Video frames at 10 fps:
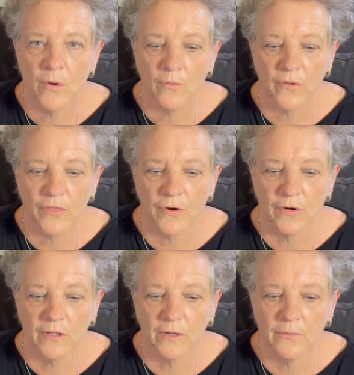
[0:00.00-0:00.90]
will
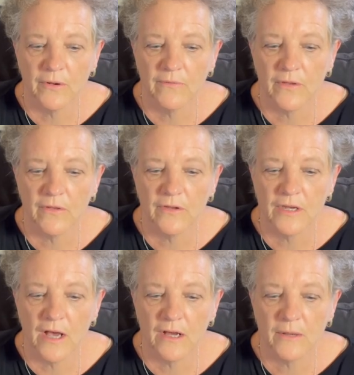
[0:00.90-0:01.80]
thoroughly review the
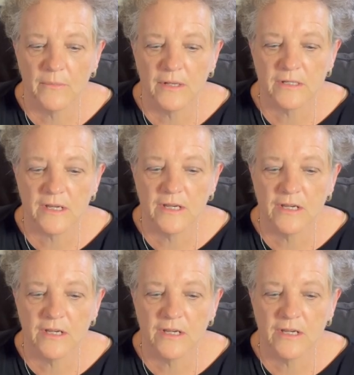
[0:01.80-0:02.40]
documents and